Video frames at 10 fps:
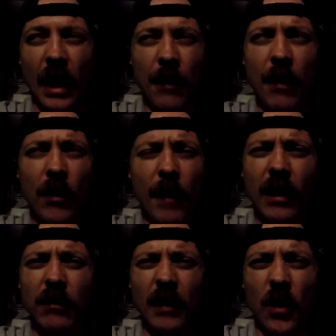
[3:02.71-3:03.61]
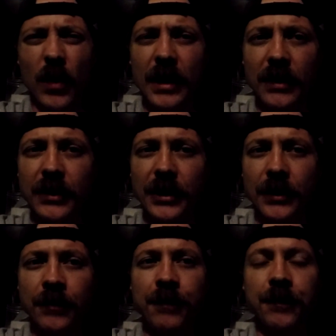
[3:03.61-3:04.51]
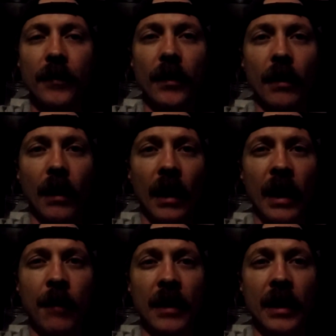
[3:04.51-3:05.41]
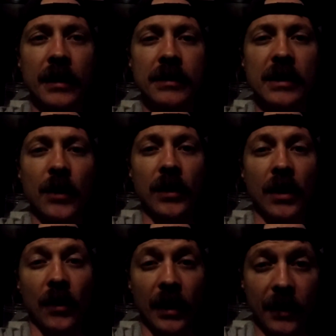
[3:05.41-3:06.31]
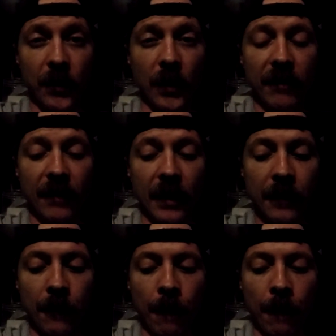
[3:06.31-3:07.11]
I remember about a week or two, and someone called health and welfare.